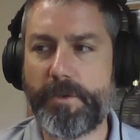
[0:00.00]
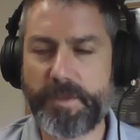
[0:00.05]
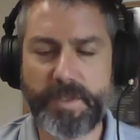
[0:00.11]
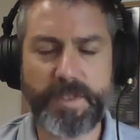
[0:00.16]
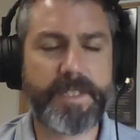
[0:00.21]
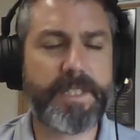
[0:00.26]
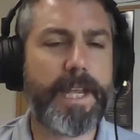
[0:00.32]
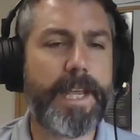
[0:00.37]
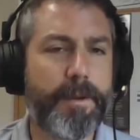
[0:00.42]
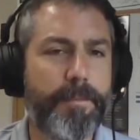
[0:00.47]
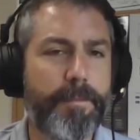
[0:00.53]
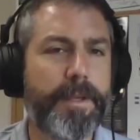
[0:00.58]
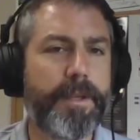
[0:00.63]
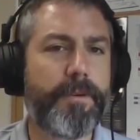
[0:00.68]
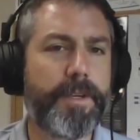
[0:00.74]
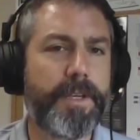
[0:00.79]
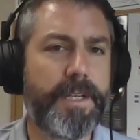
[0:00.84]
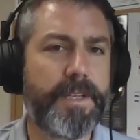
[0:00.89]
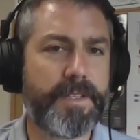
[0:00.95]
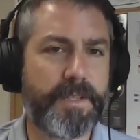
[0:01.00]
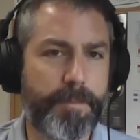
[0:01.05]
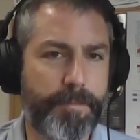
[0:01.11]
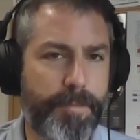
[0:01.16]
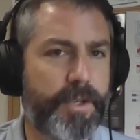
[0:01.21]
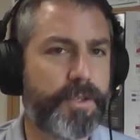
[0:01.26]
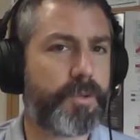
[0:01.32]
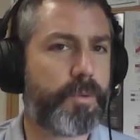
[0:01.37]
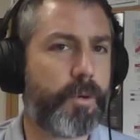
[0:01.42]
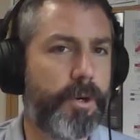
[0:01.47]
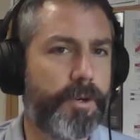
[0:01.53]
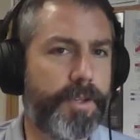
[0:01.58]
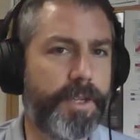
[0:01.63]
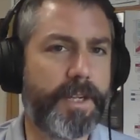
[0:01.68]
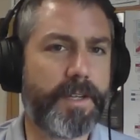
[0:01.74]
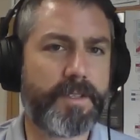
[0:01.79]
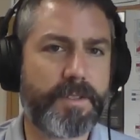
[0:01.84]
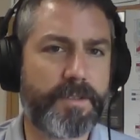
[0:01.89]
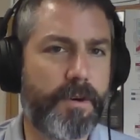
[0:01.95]
Sustainability is a buzzword
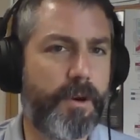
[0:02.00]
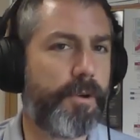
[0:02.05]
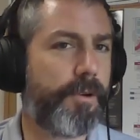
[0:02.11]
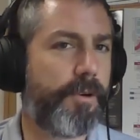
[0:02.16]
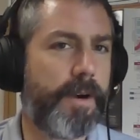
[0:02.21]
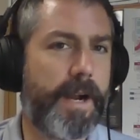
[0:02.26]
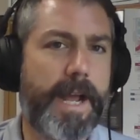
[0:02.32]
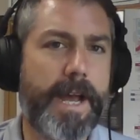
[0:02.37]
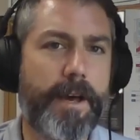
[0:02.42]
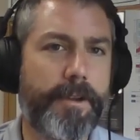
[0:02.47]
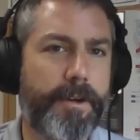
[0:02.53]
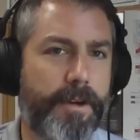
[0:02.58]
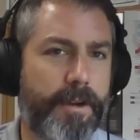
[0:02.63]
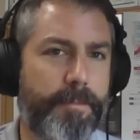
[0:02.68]
that gets thrown around,